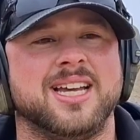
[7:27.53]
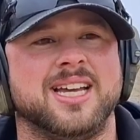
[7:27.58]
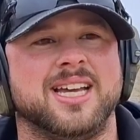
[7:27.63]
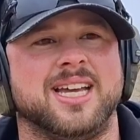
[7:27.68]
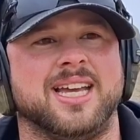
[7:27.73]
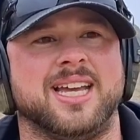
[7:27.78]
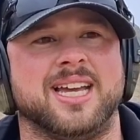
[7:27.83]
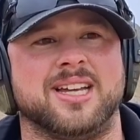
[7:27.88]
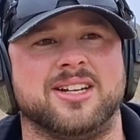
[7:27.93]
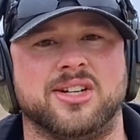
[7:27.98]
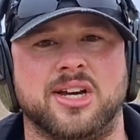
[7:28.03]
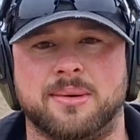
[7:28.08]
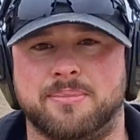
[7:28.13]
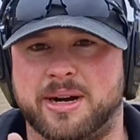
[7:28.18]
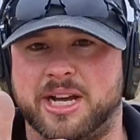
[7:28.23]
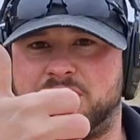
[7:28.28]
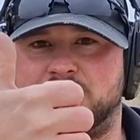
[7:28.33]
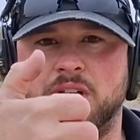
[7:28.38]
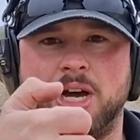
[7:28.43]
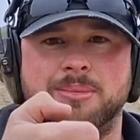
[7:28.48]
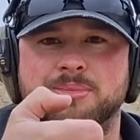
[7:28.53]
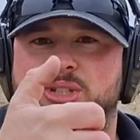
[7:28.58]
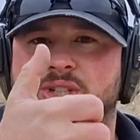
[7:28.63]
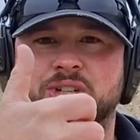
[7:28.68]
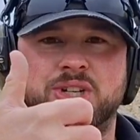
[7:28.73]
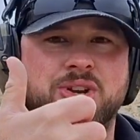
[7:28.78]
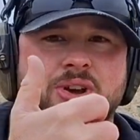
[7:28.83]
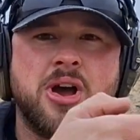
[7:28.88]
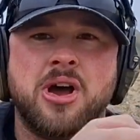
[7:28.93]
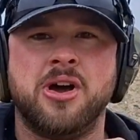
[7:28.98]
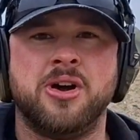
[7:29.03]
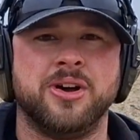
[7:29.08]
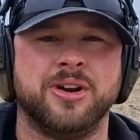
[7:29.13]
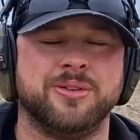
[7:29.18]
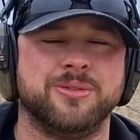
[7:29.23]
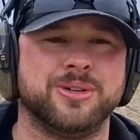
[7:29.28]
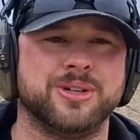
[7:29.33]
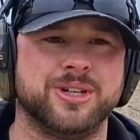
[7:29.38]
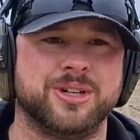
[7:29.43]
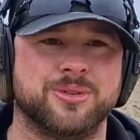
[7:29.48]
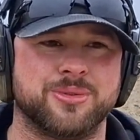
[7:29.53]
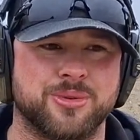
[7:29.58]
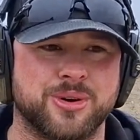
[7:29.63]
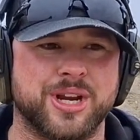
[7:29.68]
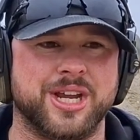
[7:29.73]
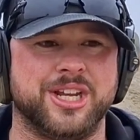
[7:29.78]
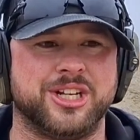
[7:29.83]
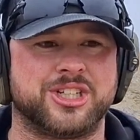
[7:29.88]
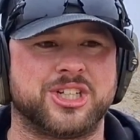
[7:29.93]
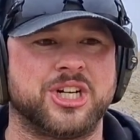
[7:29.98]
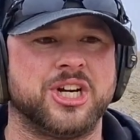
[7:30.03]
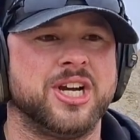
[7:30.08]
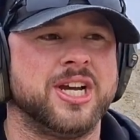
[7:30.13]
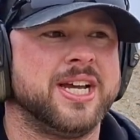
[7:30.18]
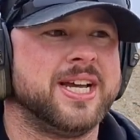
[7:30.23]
And my thumbs just couldn't really reach